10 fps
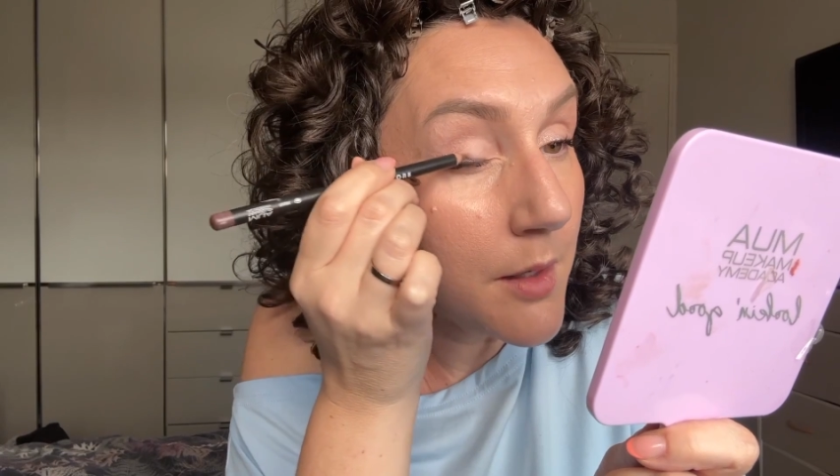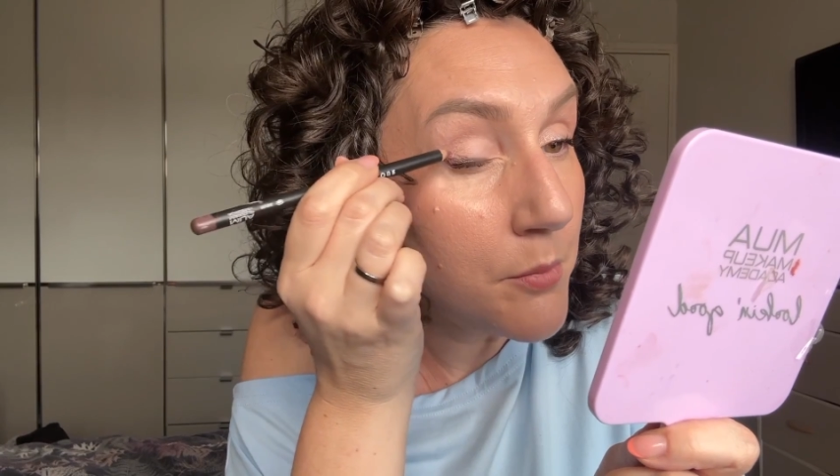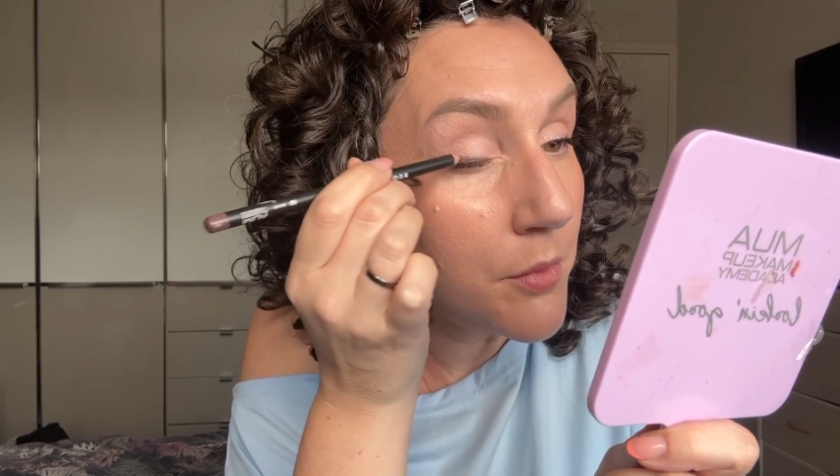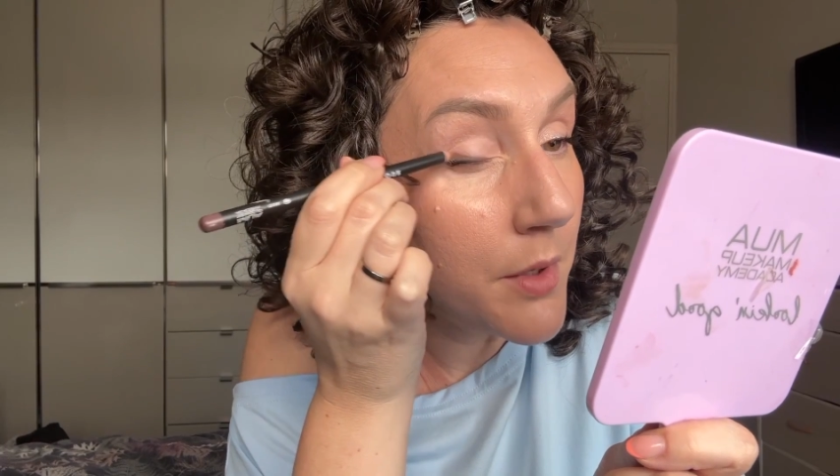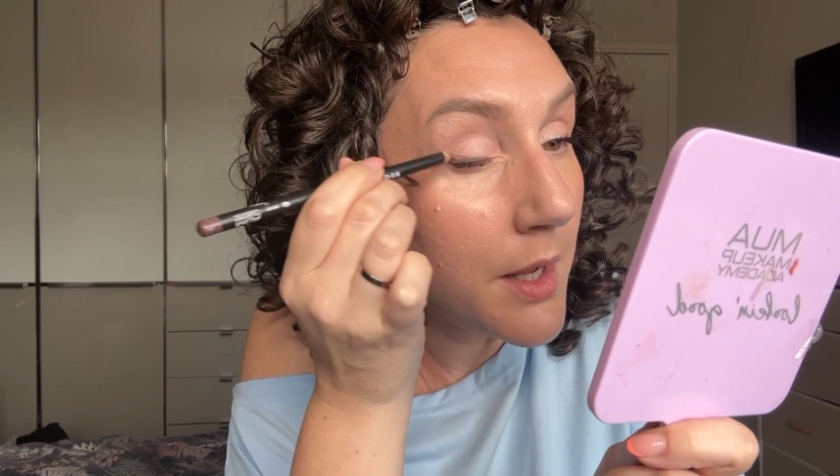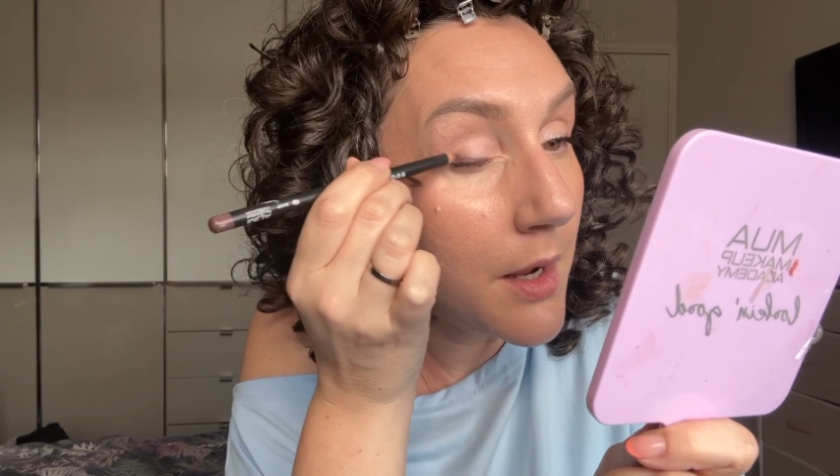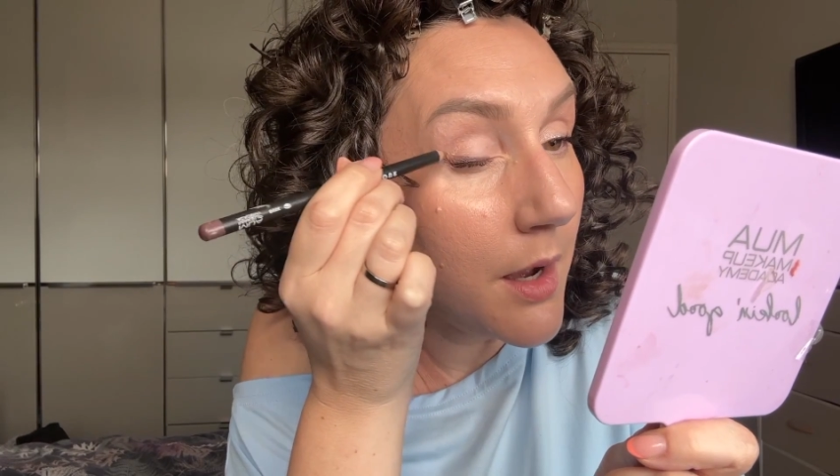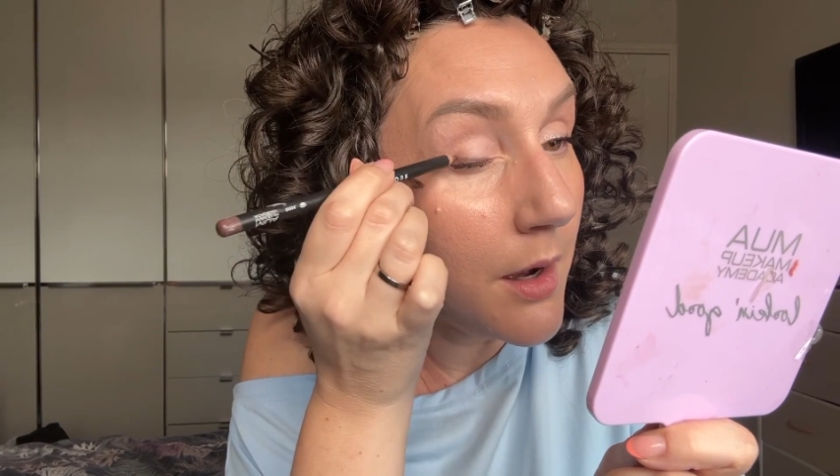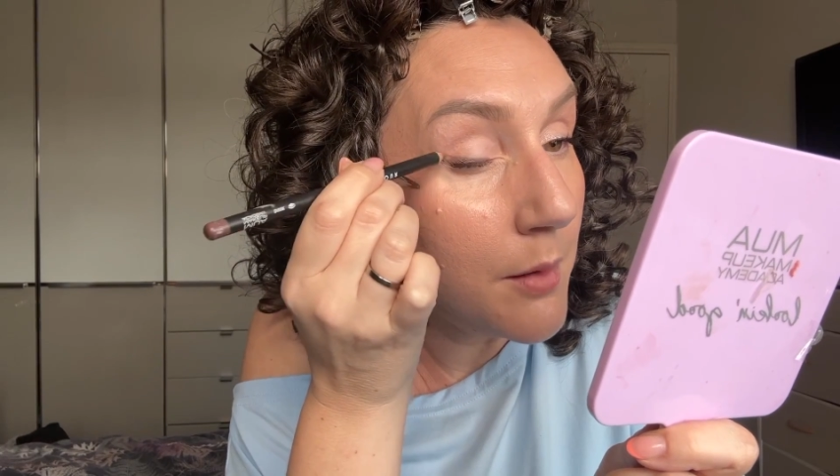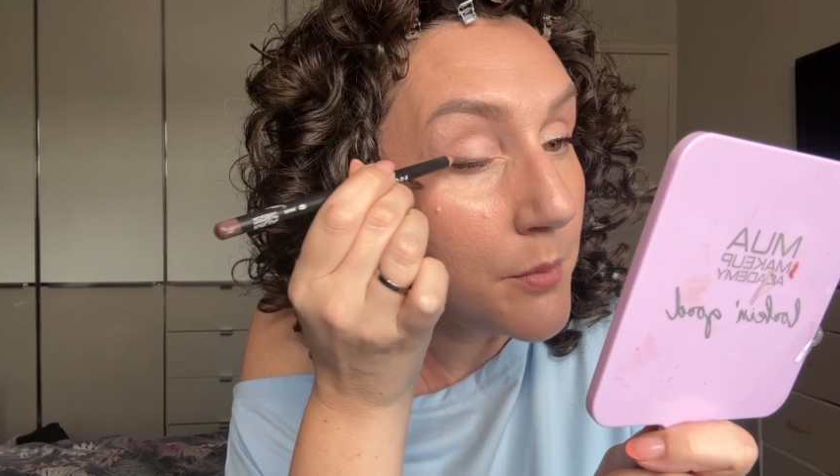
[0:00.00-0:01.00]
of bringing
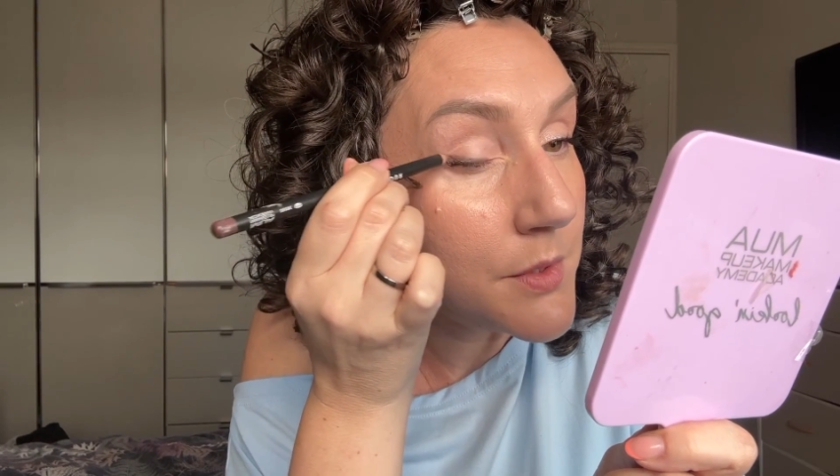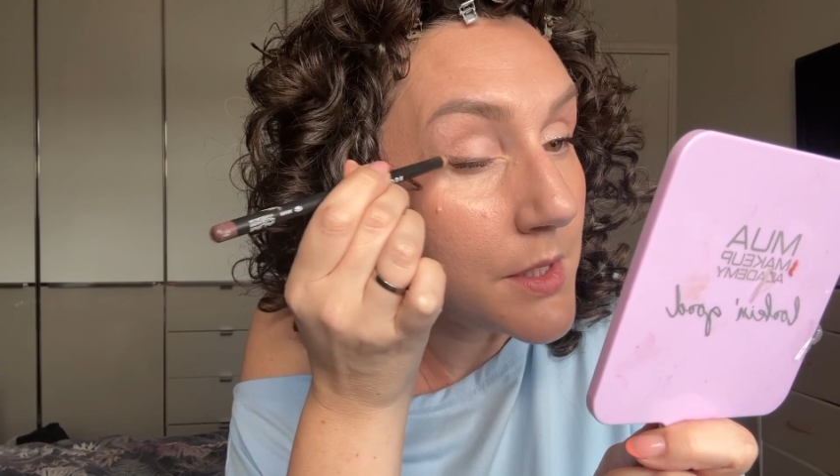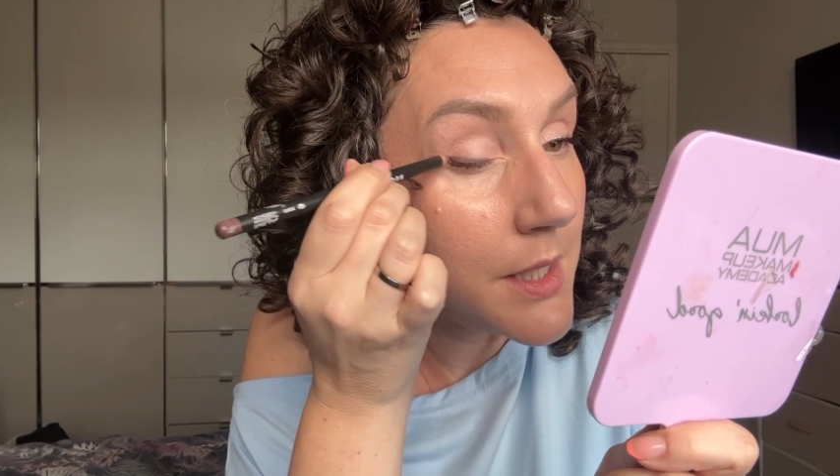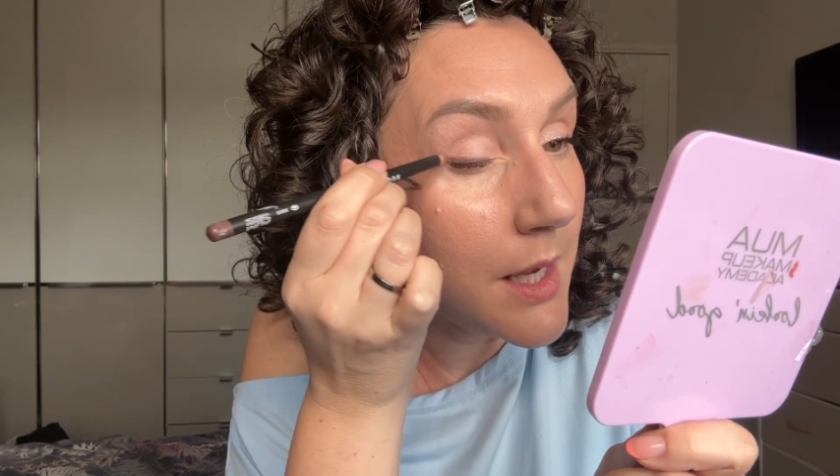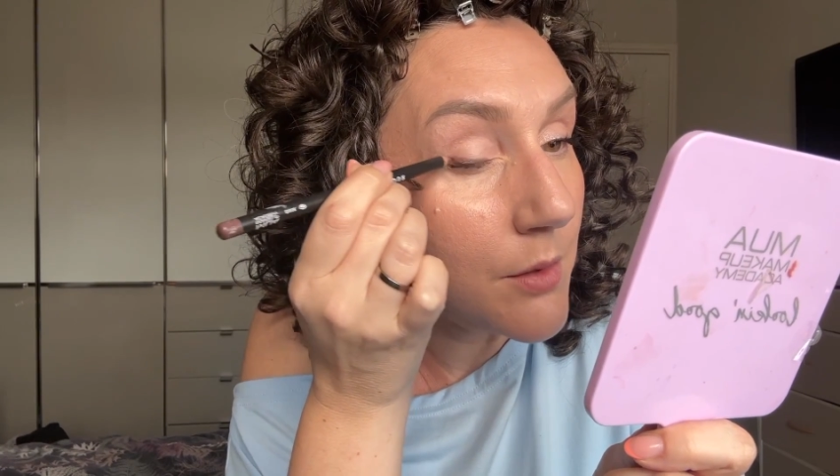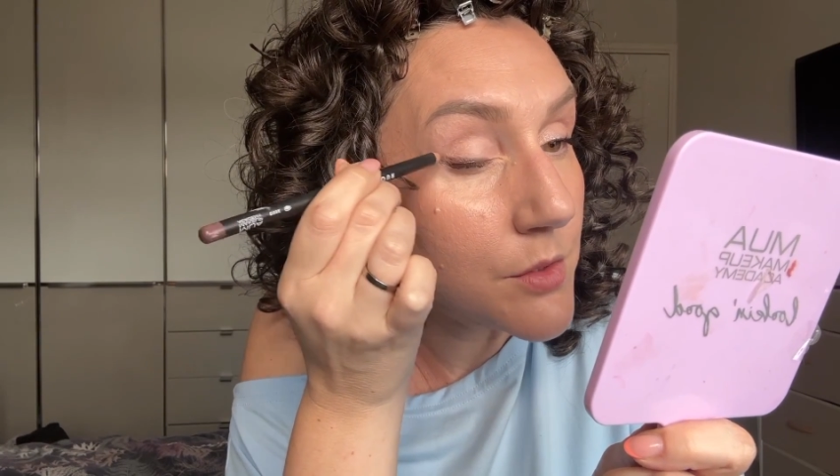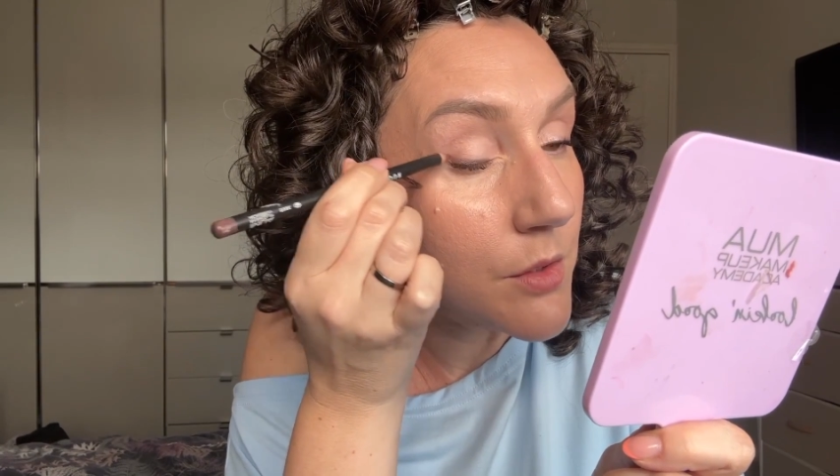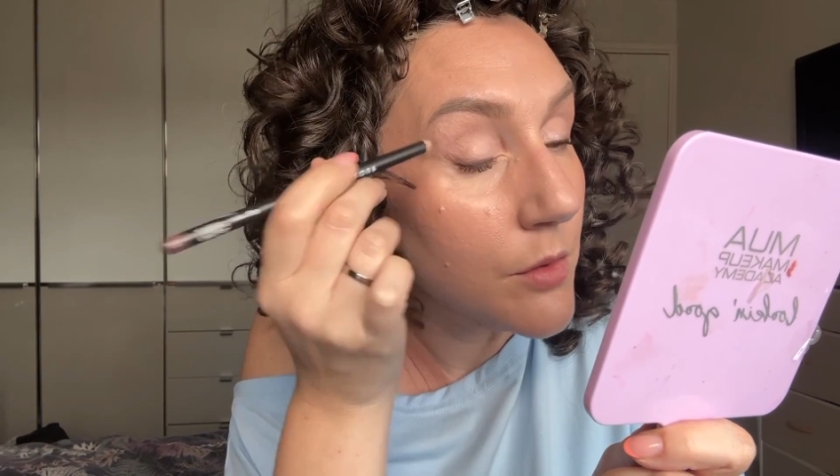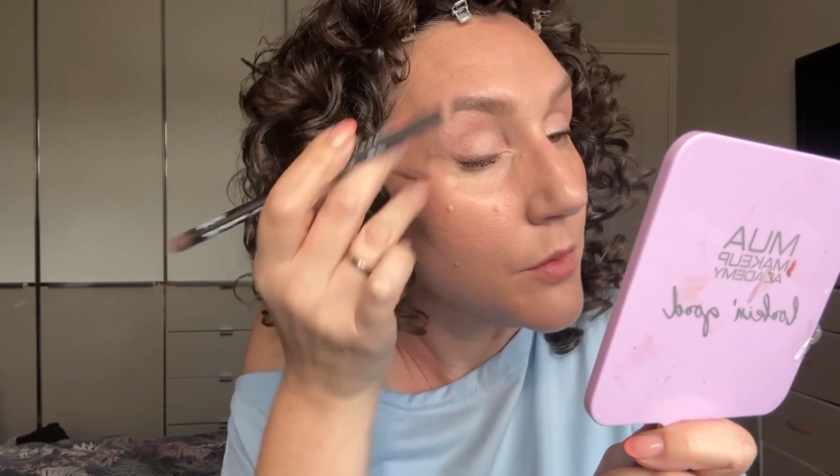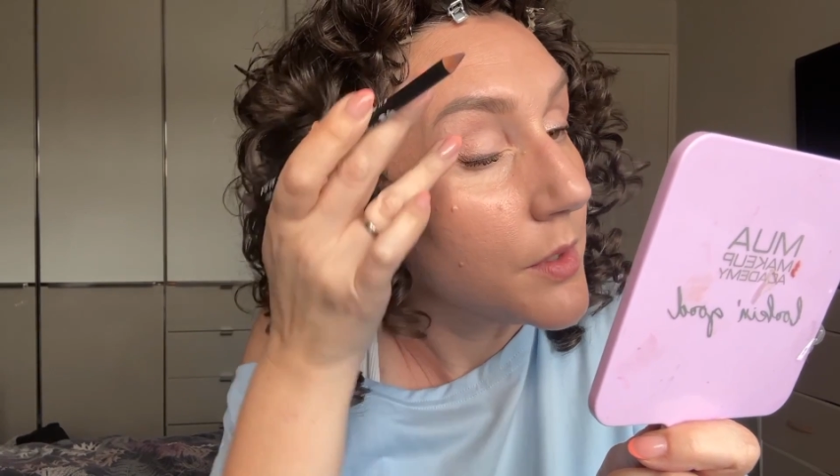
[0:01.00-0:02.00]
up to the outer
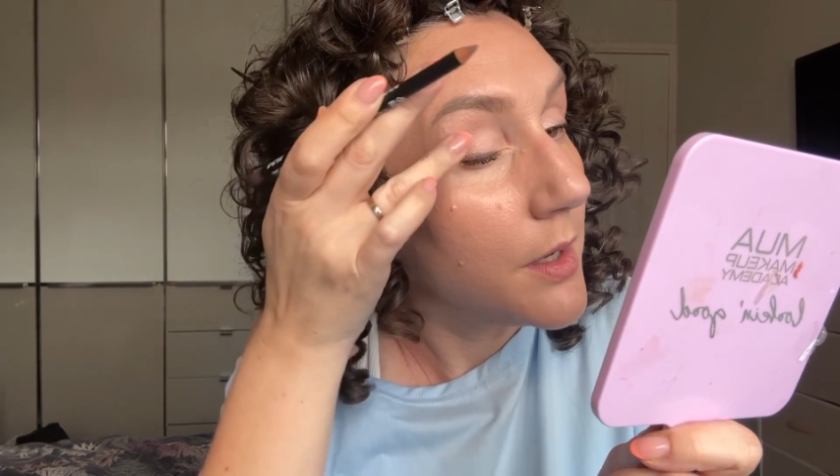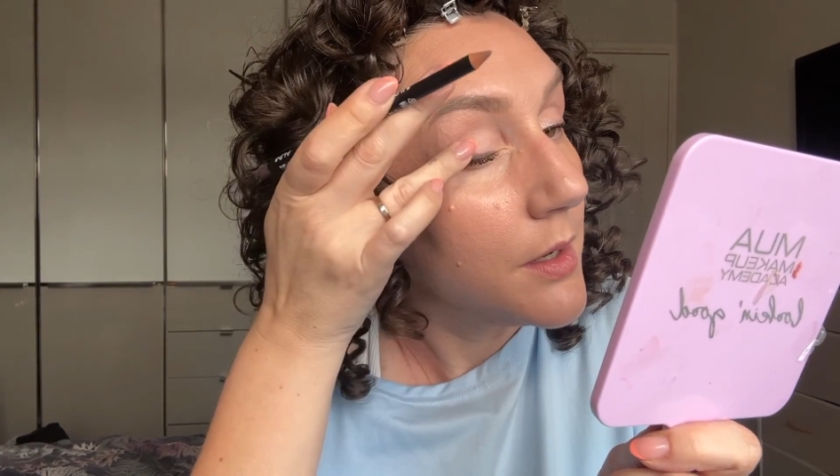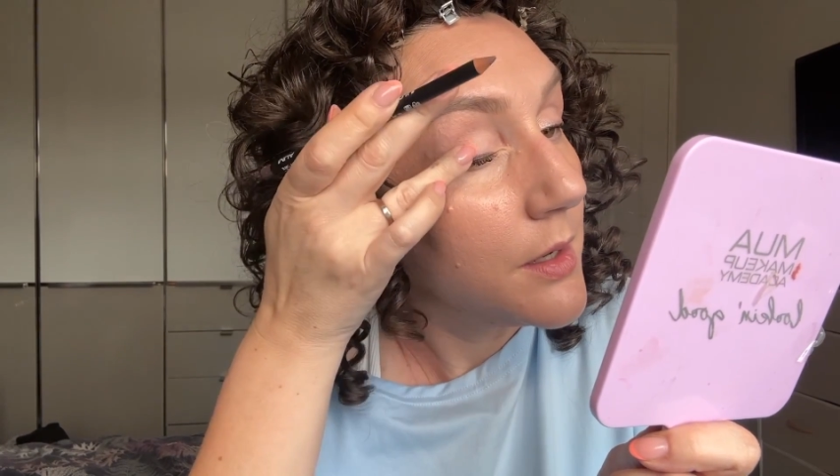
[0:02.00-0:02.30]
corner,